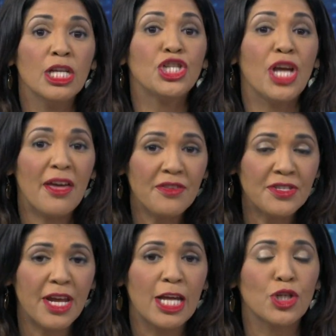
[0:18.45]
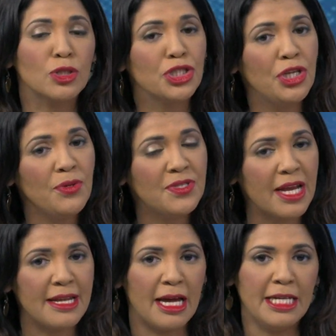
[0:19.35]
share the stage on
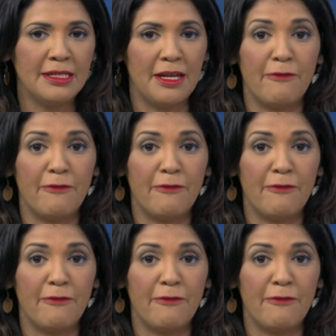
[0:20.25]
Tuesday night.